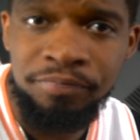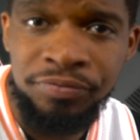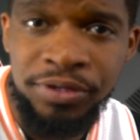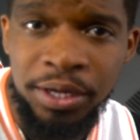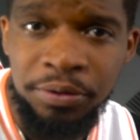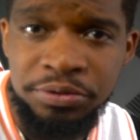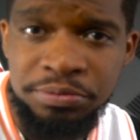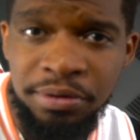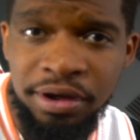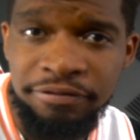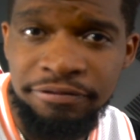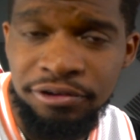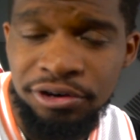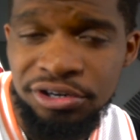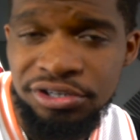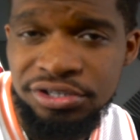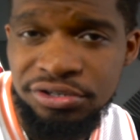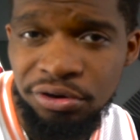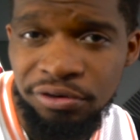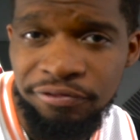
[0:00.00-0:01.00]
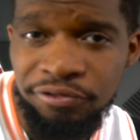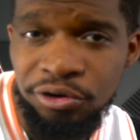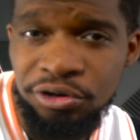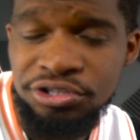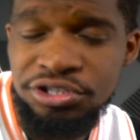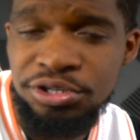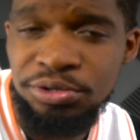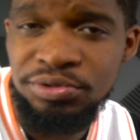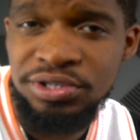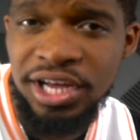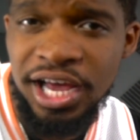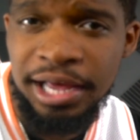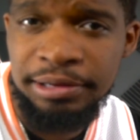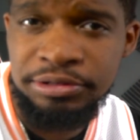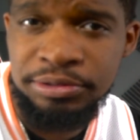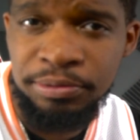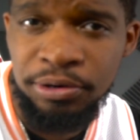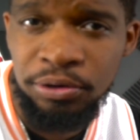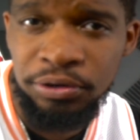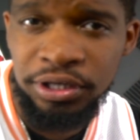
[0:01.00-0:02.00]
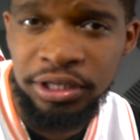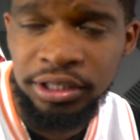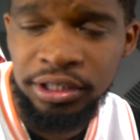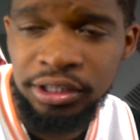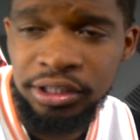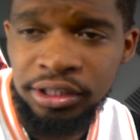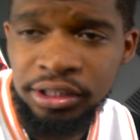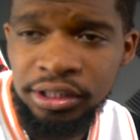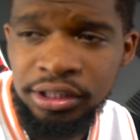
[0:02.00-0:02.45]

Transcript: That was my first 2 times smoking.